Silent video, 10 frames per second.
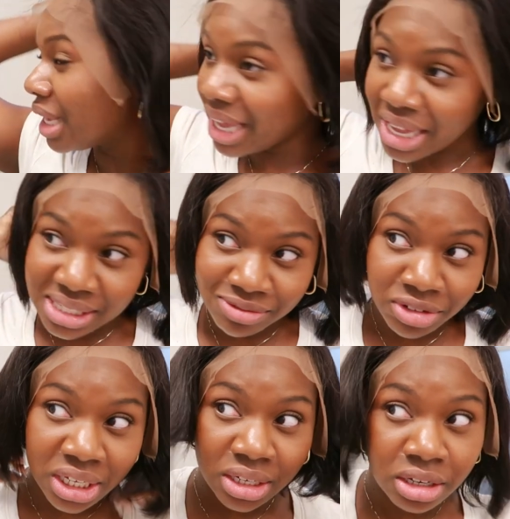It had
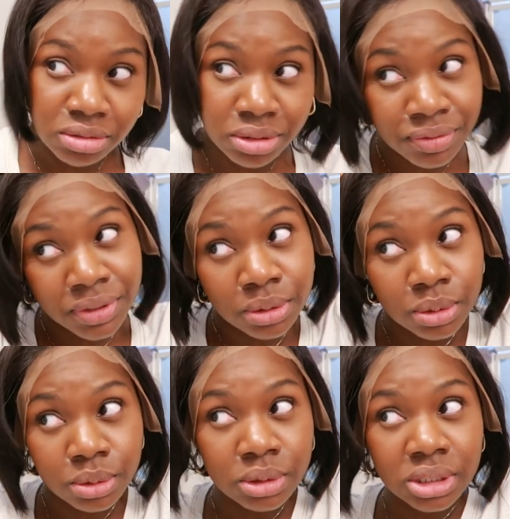really good
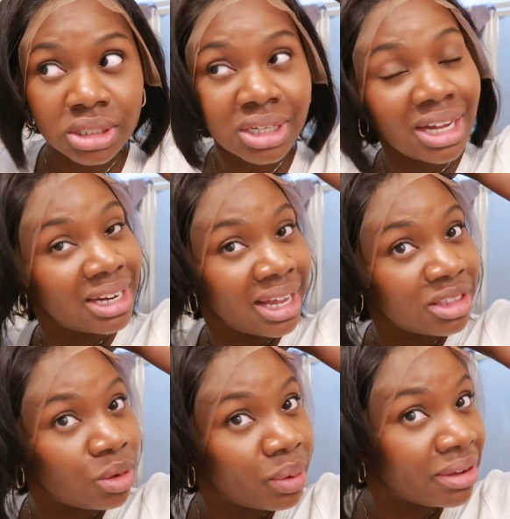reviews. I
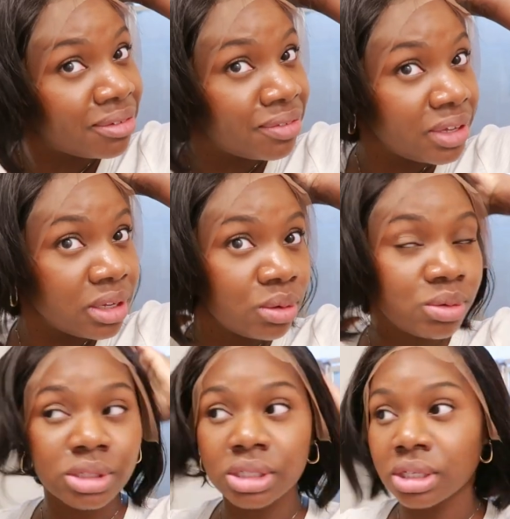like the way it
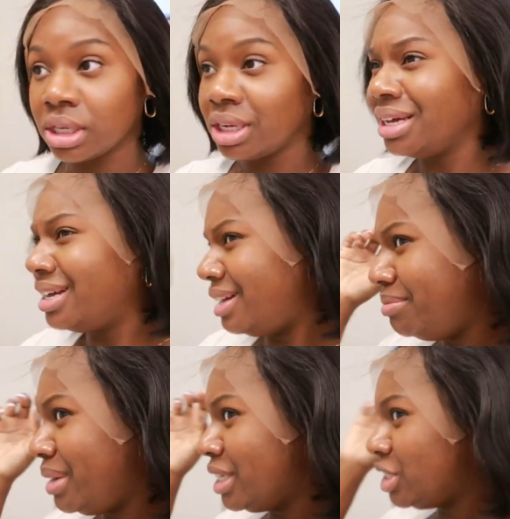feels.
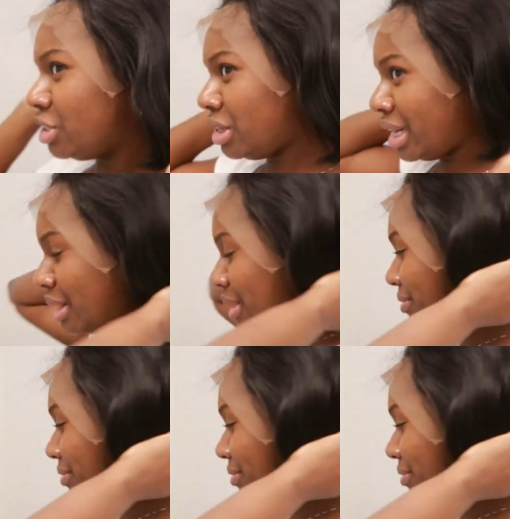I'm not sure how